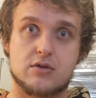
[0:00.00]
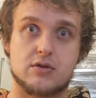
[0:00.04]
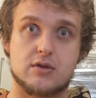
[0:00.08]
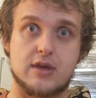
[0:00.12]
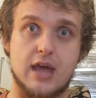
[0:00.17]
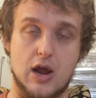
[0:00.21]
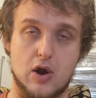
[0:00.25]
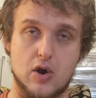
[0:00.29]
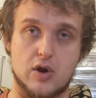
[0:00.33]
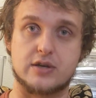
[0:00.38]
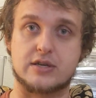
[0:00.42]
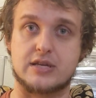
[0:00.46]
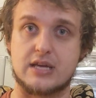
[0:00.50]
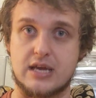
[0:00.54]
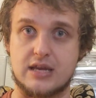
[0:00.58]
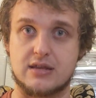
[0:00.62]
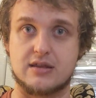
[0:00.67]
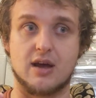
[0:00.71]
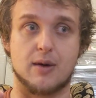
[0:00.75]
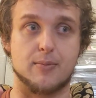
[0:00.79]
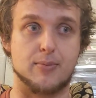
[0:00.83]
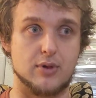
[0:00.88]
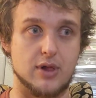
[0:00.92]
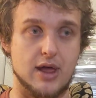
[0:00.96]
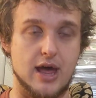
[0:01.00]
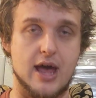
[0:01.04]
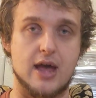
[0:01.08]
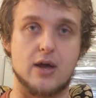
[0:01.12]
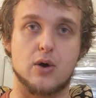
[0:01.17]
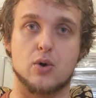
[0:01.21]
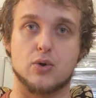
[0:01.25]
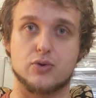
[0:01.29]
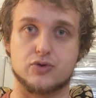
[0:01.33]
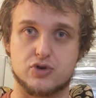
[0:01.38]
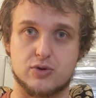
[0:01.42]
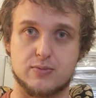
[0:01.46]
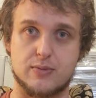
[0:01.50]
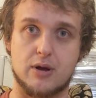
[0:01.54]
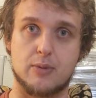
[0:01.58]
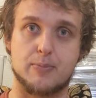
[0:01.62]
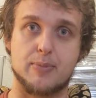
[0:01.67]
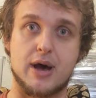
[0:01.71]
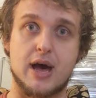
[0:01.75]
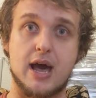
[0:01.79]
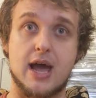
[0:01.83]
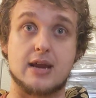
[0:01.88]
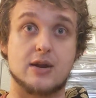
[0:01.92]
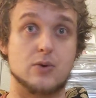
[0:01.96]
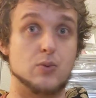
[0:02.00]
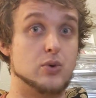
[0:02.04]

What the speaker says: guaranteed double het ultramel pied.